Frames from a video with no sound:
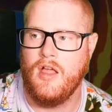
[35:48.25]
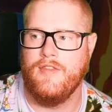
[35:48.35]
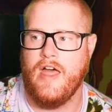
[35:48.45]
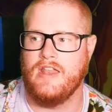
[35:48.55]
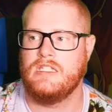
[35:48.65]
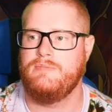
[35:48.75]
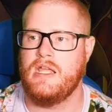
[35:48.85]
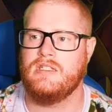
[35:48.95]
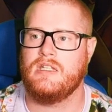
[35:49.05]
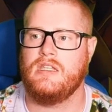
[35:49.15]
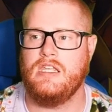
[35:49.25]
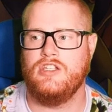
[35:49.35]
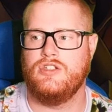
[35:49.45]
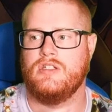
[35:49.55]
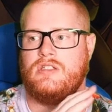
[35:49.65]
that is basically
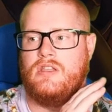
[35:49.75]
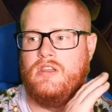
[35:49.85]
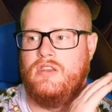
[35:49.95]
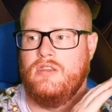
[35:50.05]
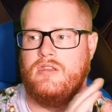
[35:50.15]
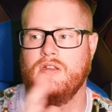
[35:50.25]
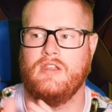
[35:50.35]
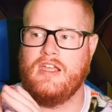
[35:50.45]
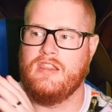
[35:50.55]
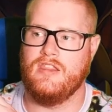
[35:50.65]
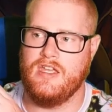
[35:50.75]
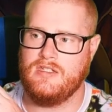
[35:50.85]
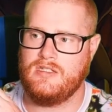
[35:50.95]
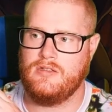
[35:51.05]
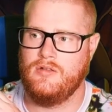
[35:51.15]
just like
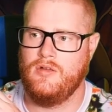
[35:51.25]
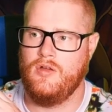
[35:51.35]
this,